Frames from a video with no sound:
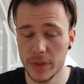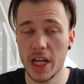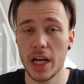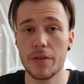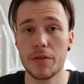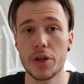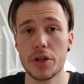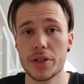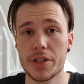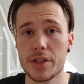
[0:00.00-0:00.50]

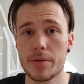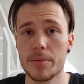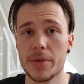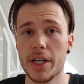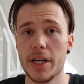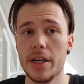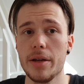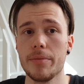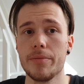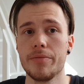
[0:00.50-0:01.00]
Have an awesome
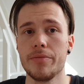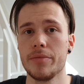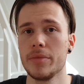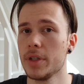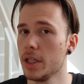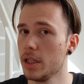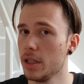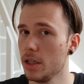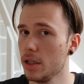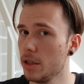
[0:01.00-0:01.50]
day.
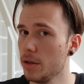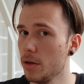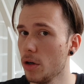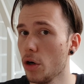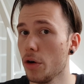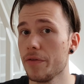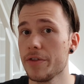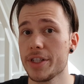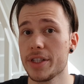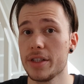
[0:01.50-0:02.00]

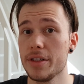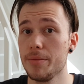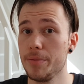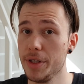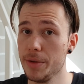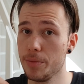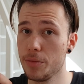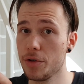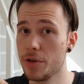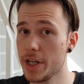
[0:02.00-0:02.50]
Obviously
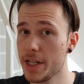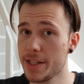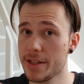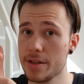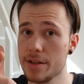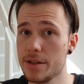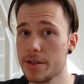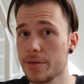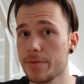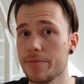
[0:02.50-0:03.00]
be
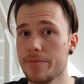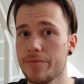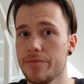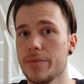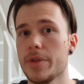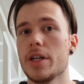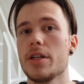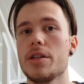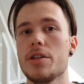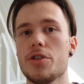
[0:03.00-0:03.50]
present
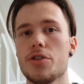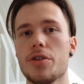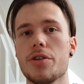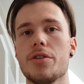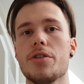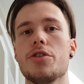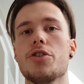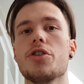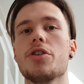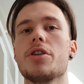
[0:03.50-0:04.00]
and enjoy
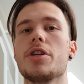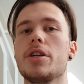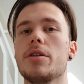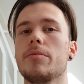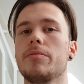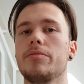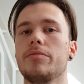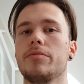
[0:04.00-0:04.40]
the journey.